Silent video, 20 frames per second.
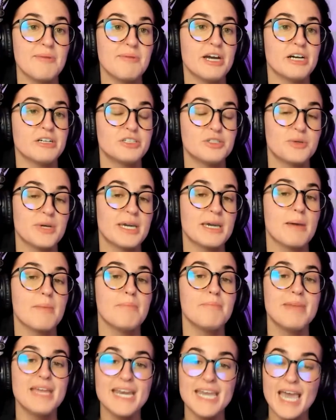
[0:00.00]
I'm now
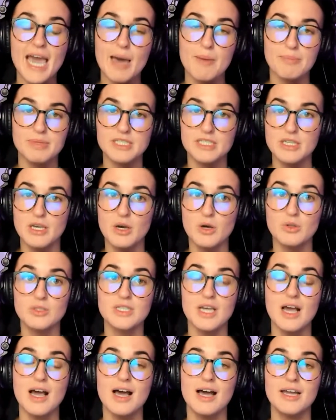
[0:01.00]
doing mini
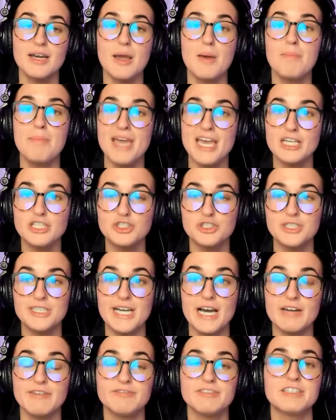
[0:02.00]
episodes on
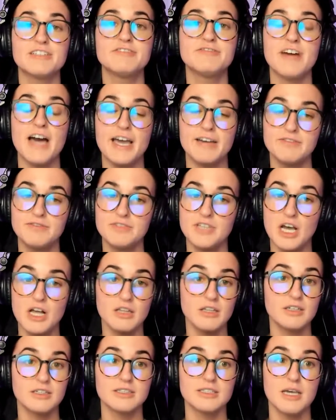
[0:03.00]
Patreon for
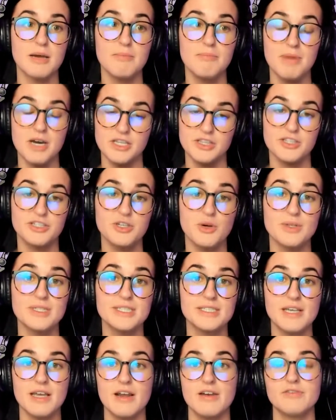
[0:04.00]
$5 a month. So,
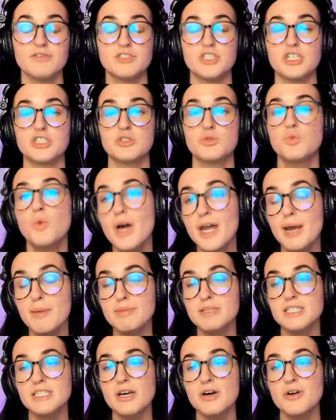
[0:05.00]
instead of just one
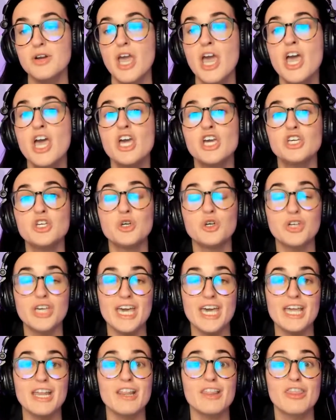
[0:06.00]
episode,
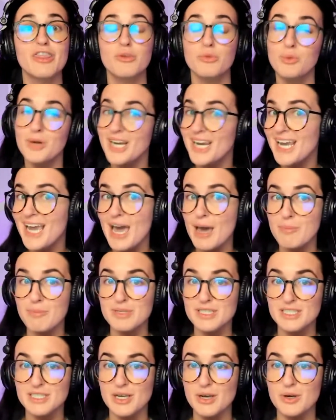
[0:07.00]
you'll get three
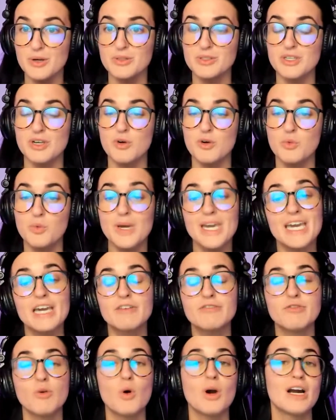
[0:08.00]
episodes a
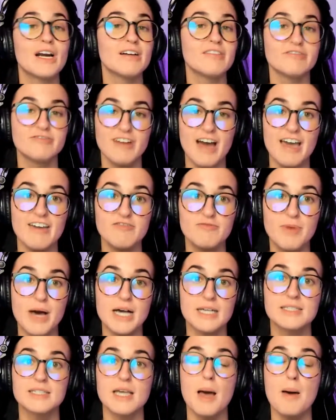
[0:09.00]
week for five
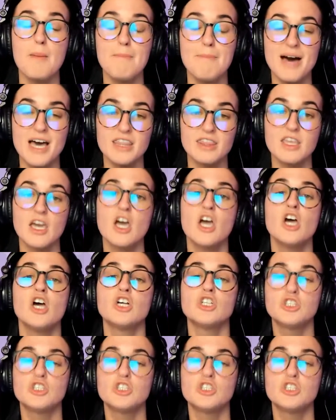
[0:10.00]
bucks a month